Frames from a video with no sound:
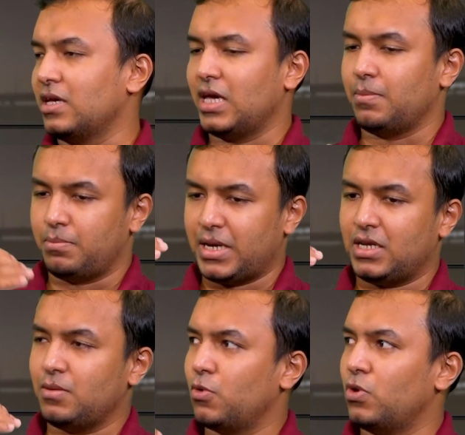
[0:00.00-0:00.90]
the game,
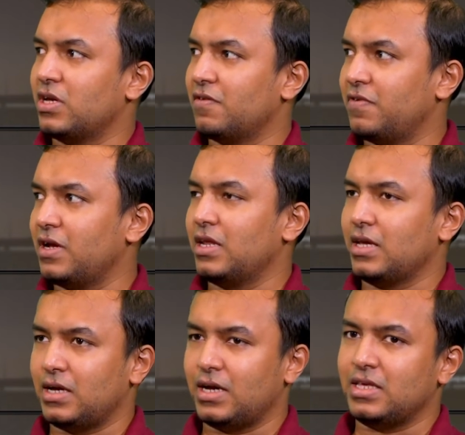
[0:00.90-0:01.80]
batting, bowling and
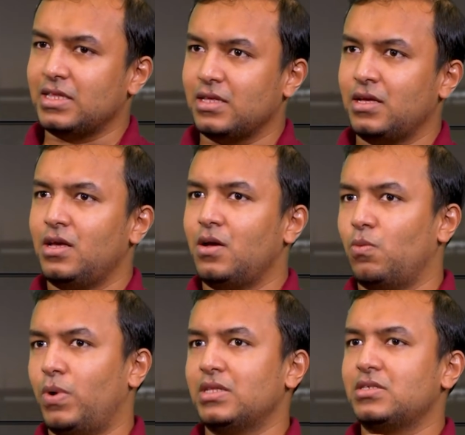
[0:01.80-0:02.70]
fielding. I think
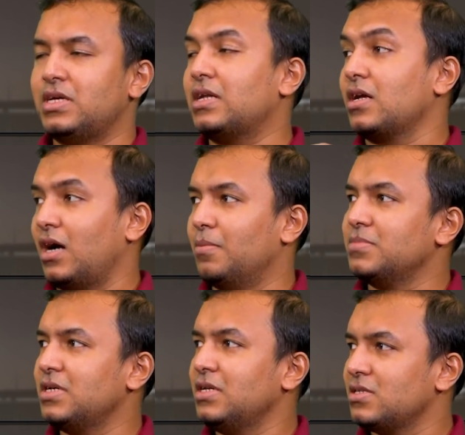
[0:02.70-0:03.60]
once that
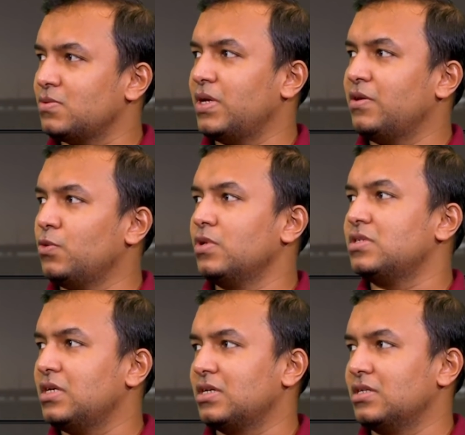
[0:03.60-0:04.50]
comes in is when you will
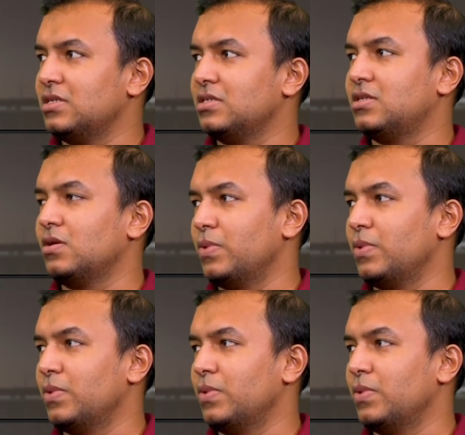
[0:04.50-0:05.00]
see consistent